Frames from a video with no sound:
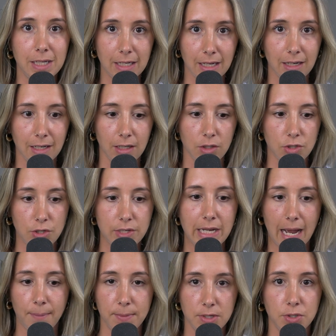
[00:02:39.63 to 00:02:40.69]
beginning to
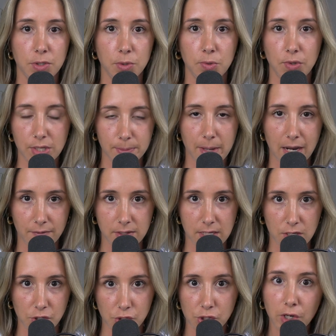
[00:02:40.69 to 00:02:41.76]
tap into this
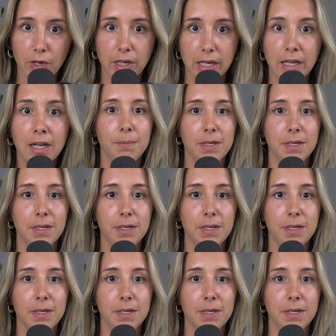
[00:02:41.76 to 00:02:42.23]
manifestation journey,